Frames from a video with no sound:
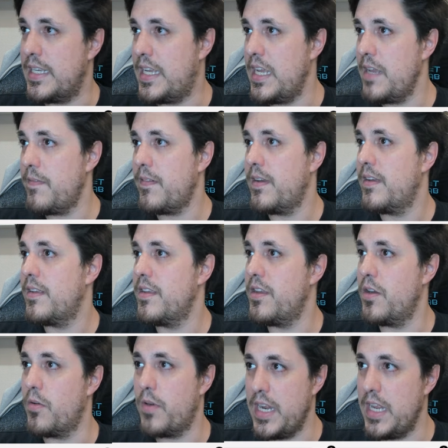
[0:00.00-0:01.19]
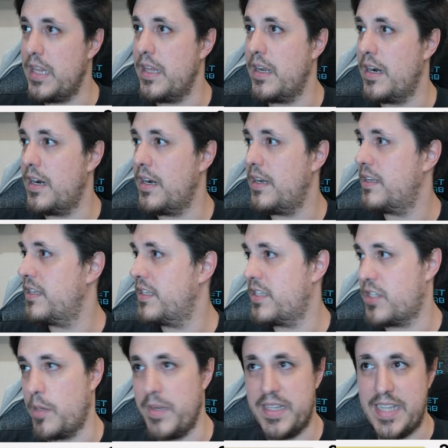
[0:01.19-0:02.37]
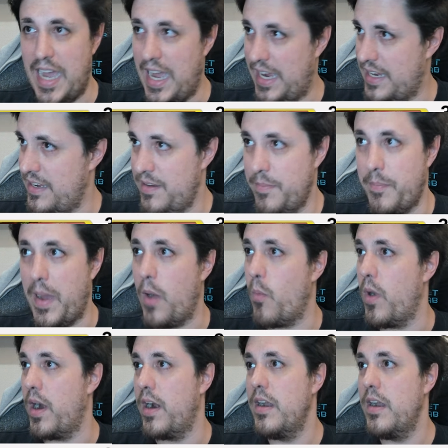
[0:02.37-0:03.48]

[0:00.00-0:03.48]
give your leader some attack power,